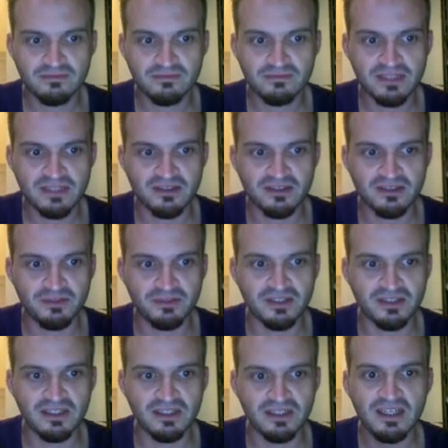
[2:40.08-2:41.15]
messed that up
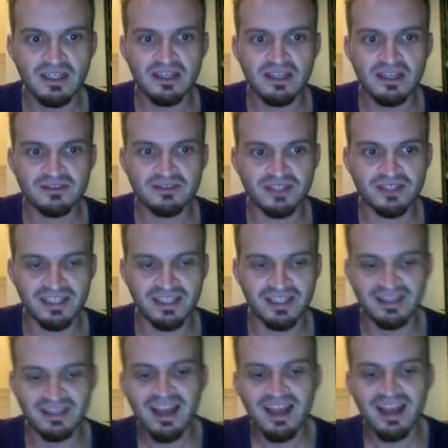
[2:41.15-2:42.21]
entirely. Let's try
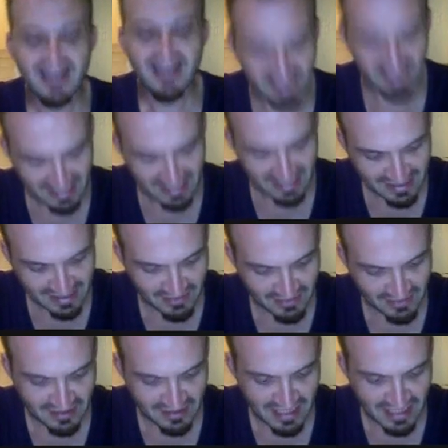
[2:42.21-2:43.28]
again. Give it a
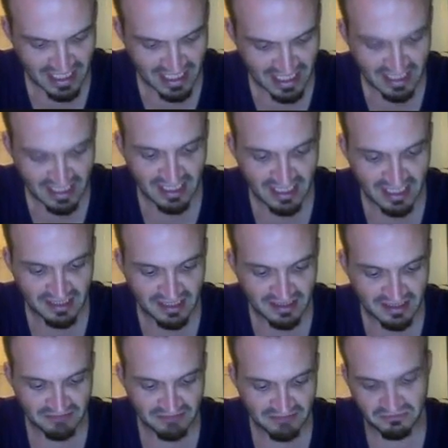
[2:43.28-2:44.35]

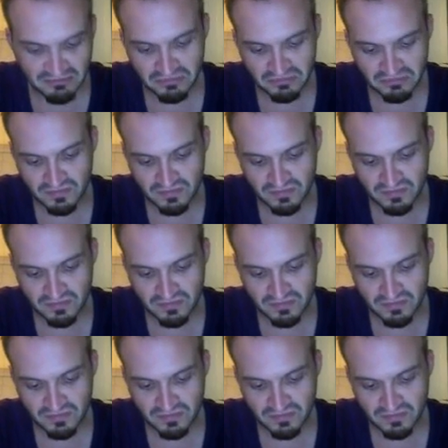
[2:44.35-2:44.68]
name.